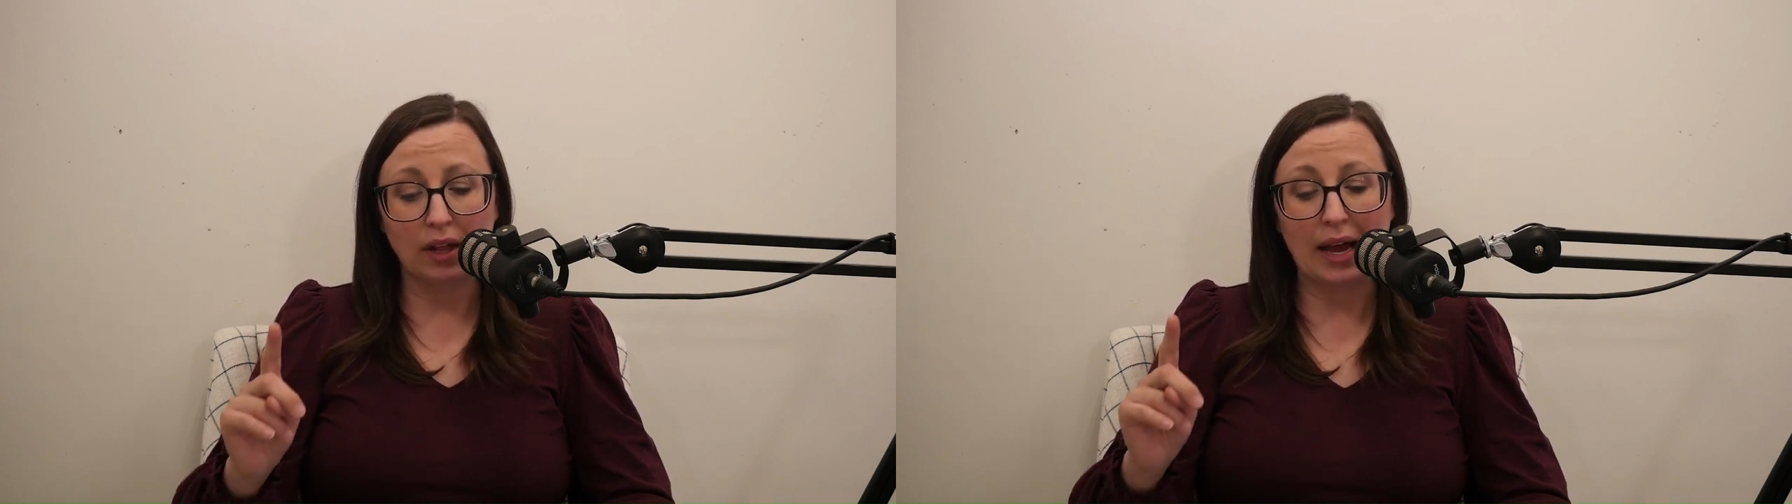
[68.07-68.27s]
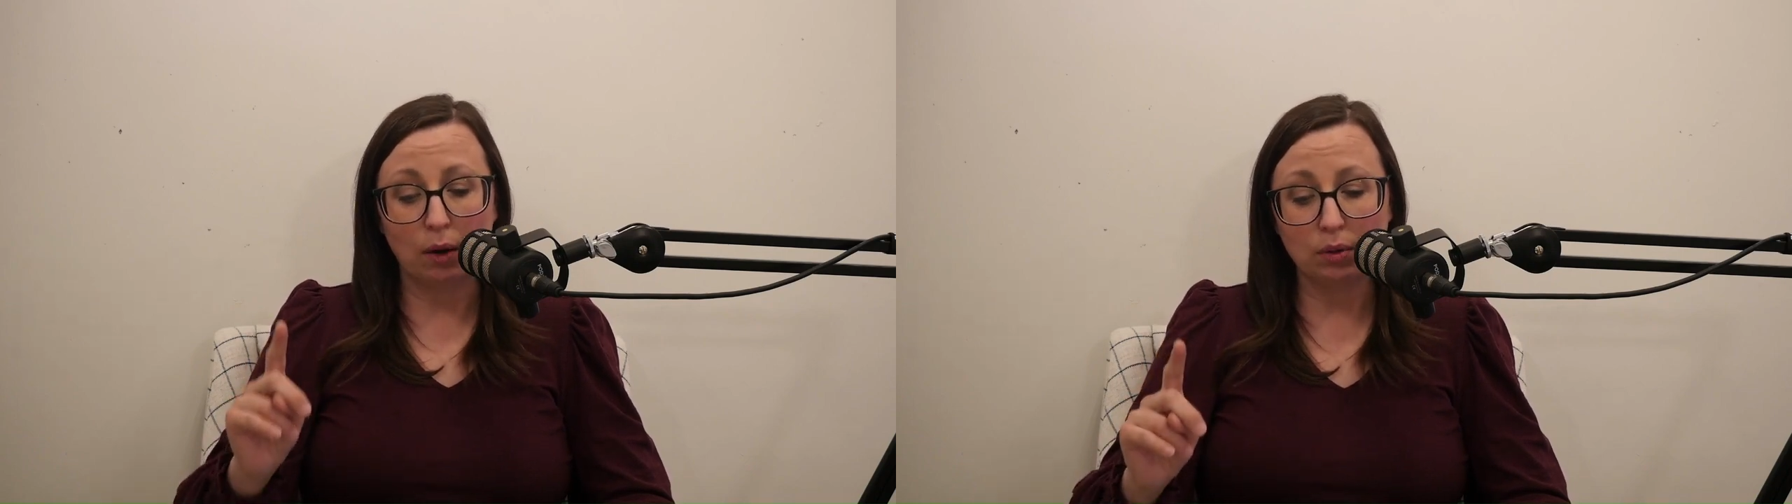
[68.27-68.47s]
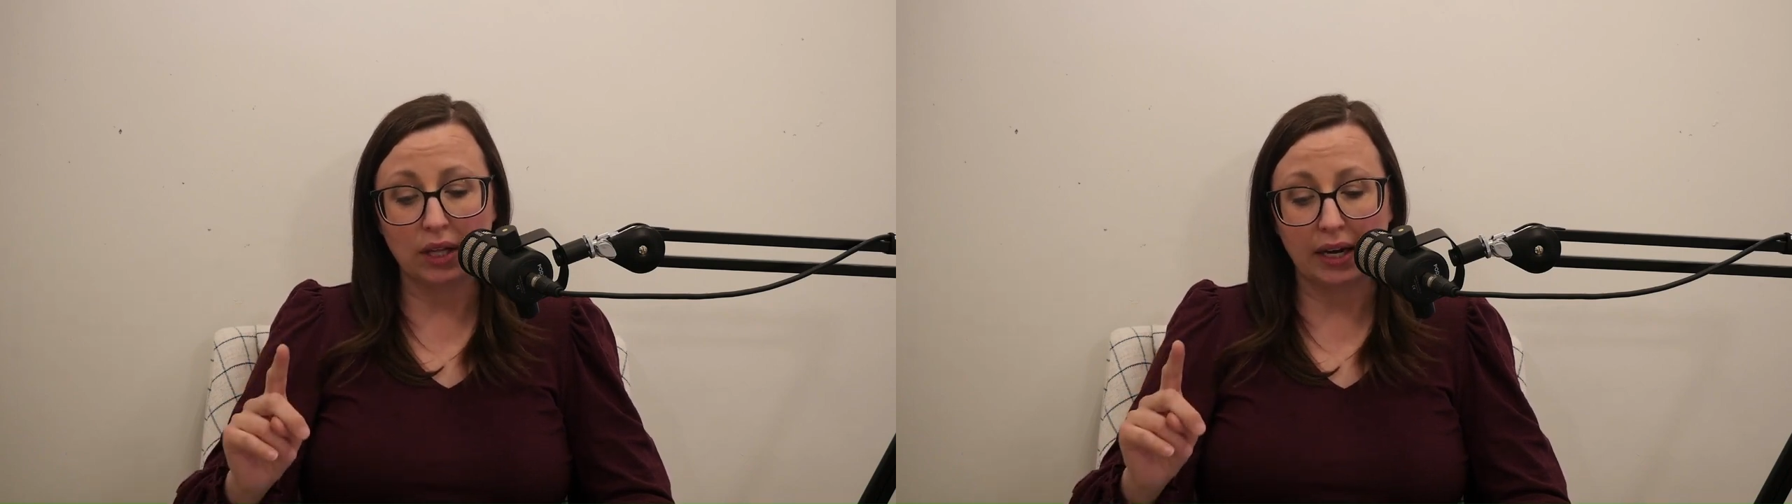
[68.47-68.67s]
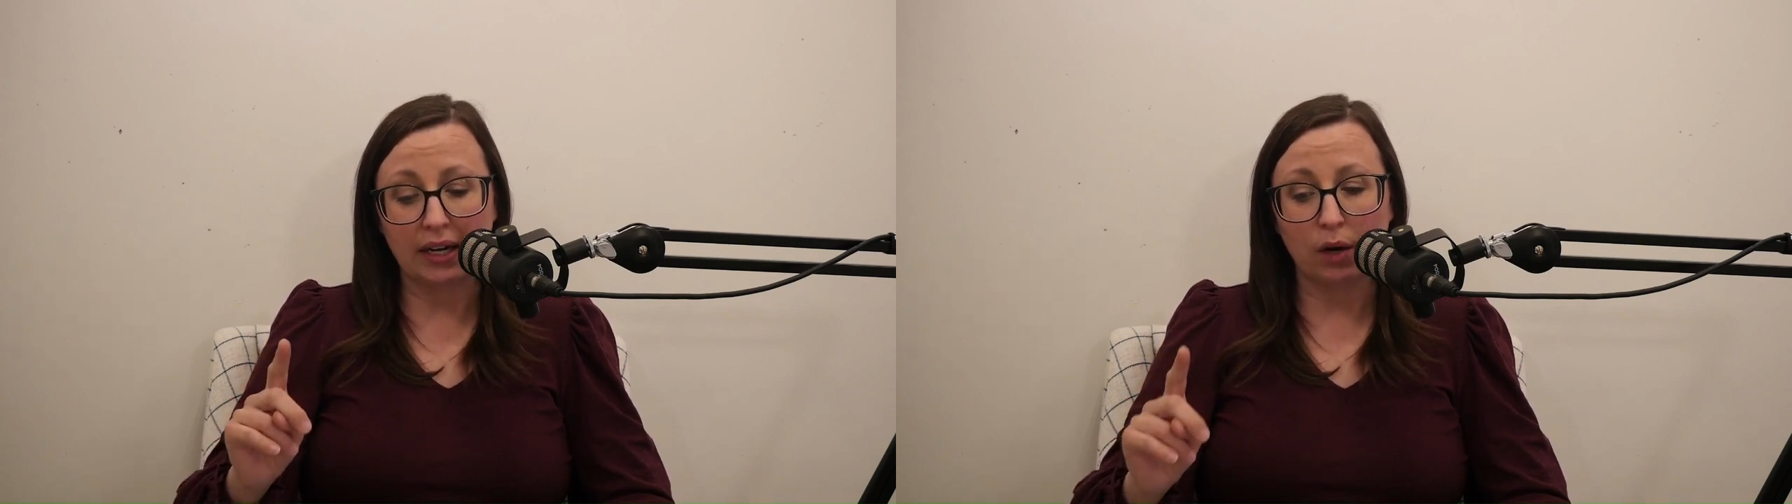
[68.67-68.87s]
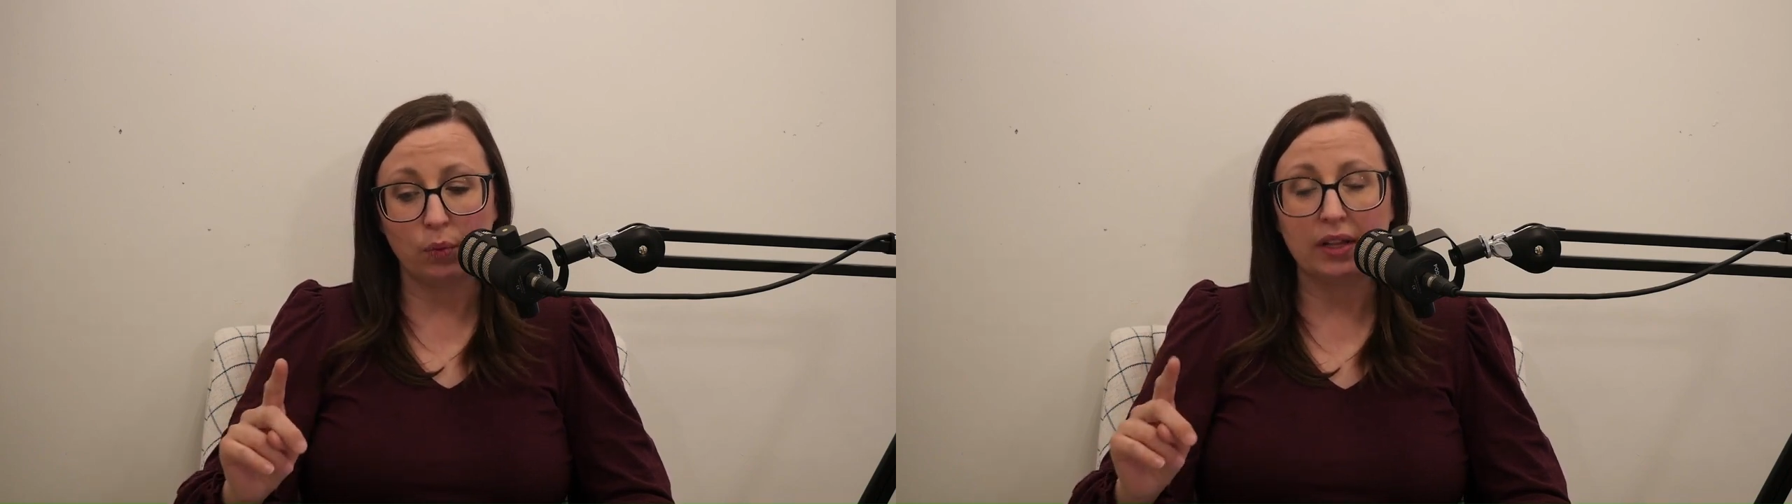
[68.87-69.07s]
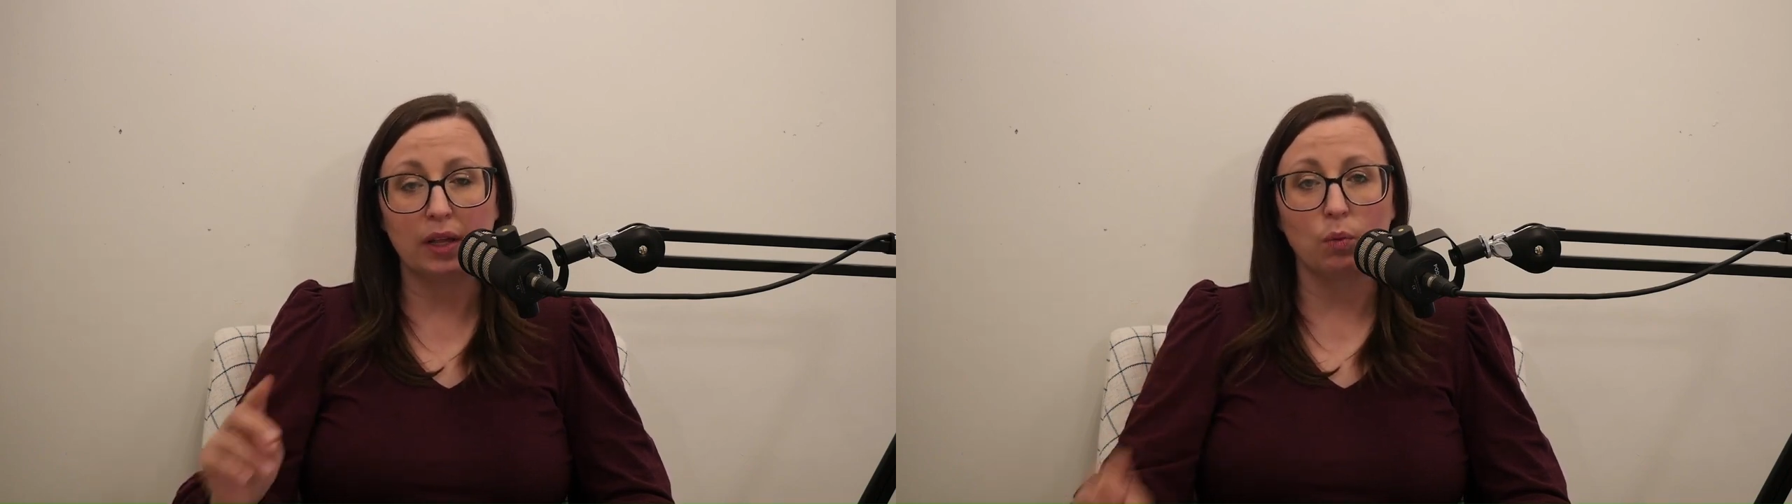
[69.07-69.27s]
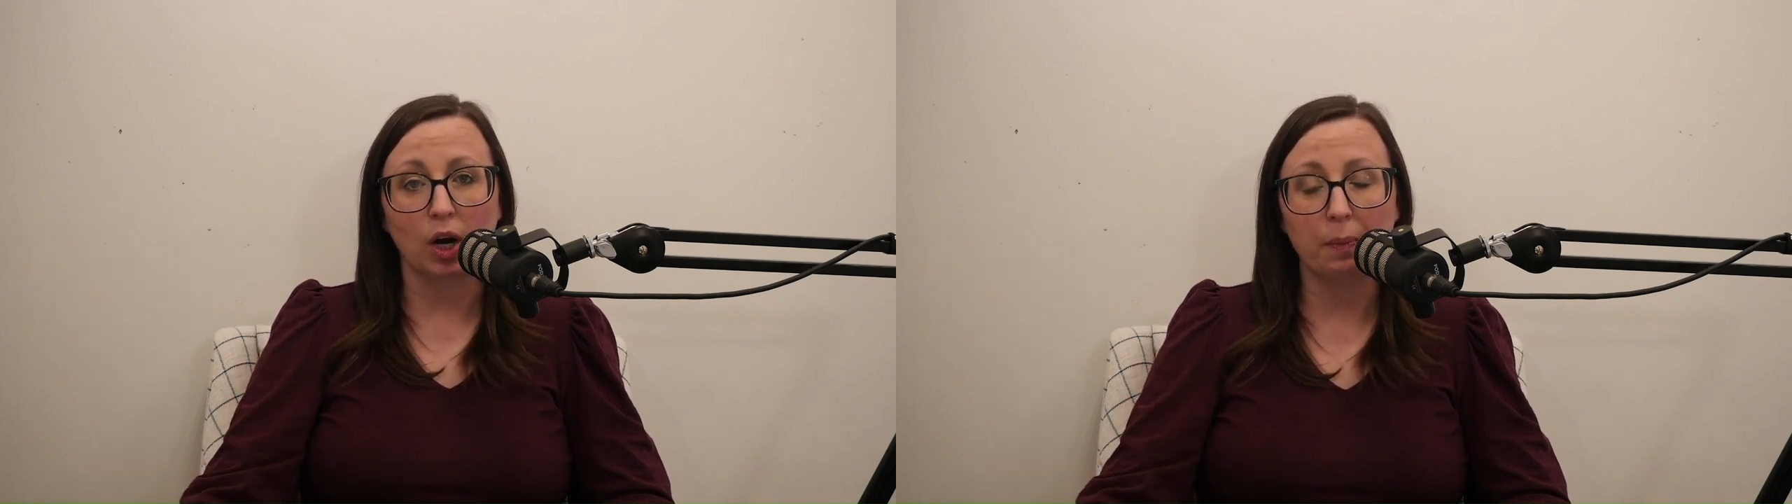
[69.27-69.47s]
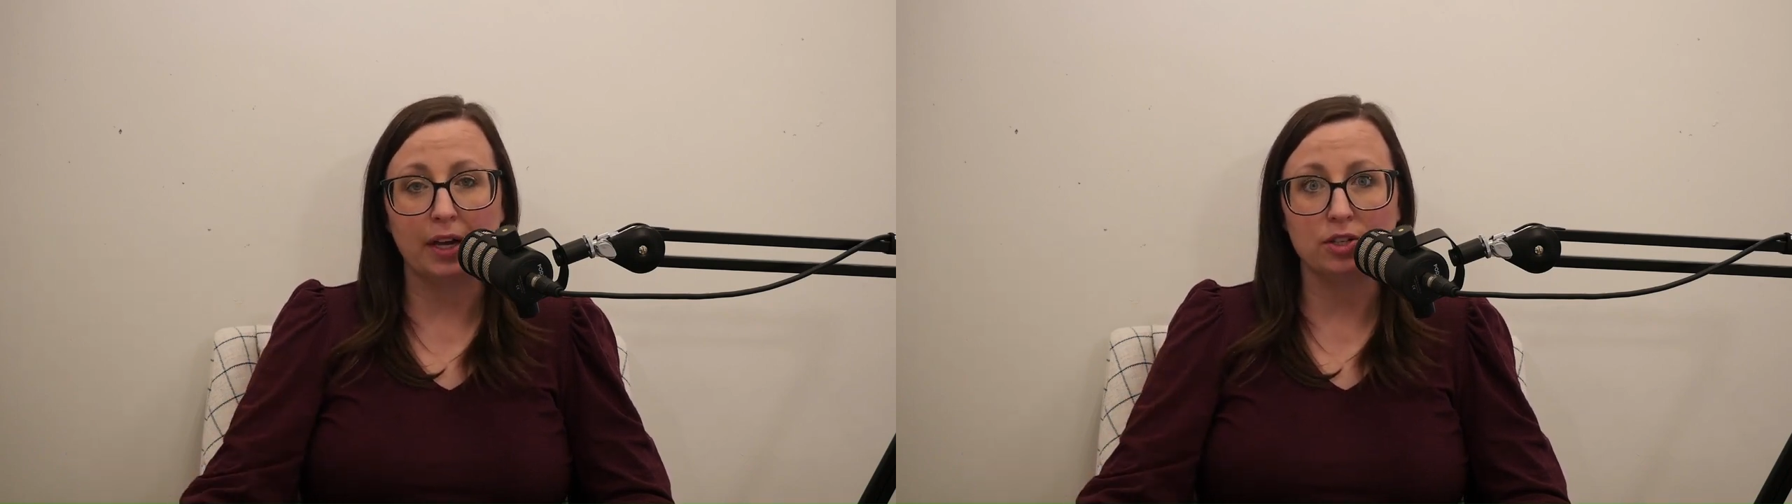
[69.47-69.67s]
outline and weekly work
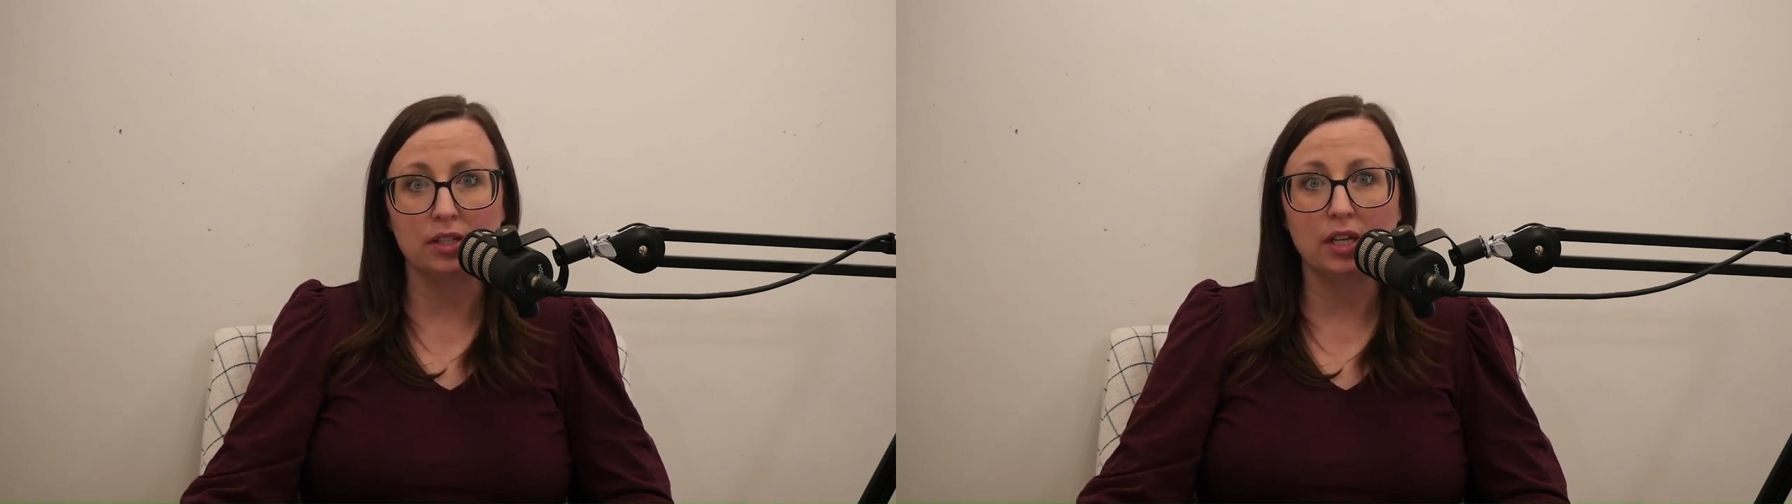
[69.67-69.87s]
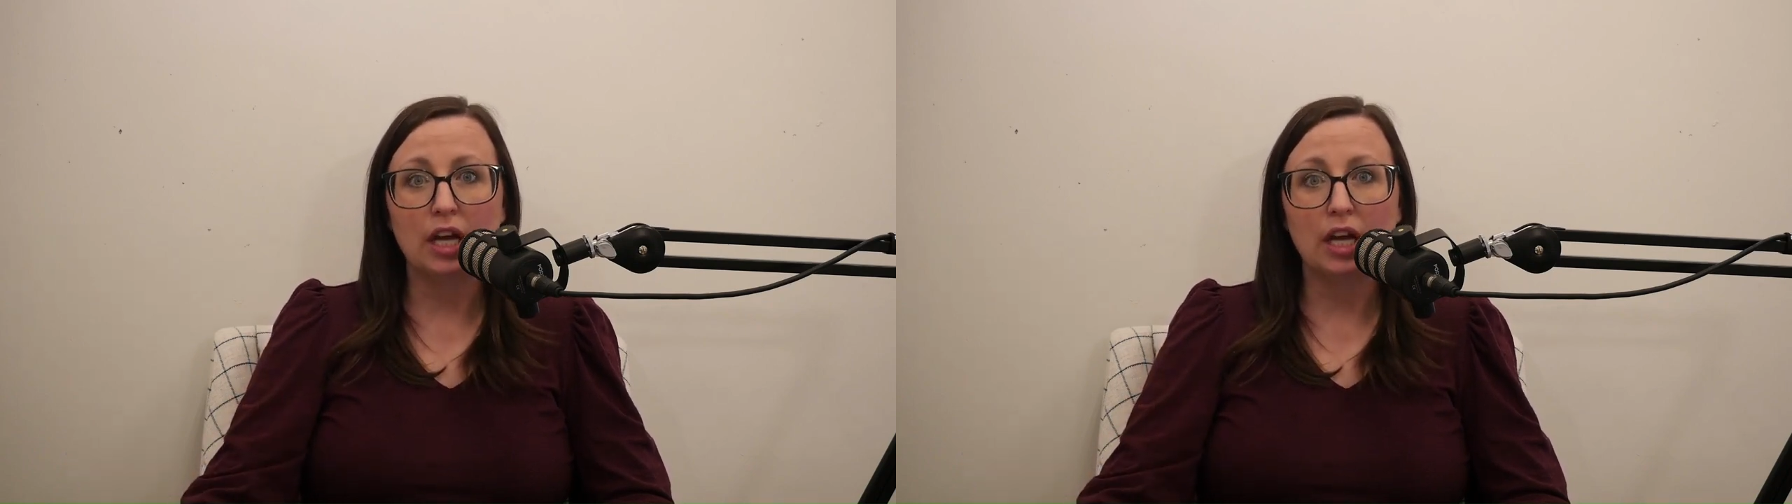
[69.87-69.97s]
pages.